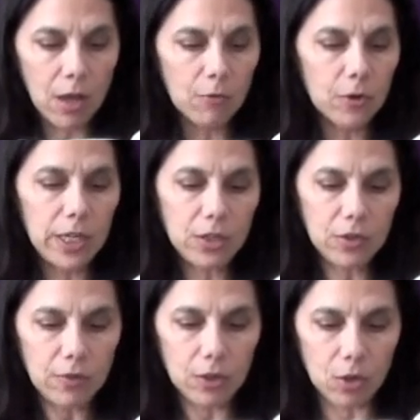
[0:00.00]
for
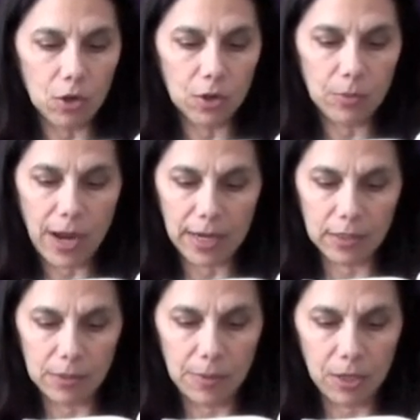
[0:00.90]
each of the longer
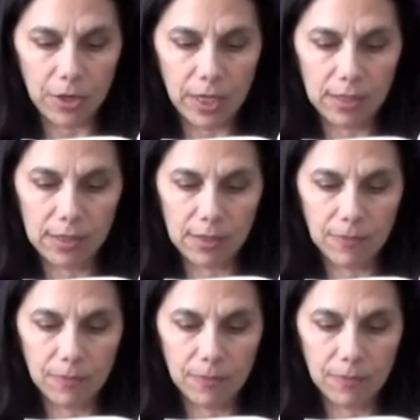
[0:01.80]
practice periods.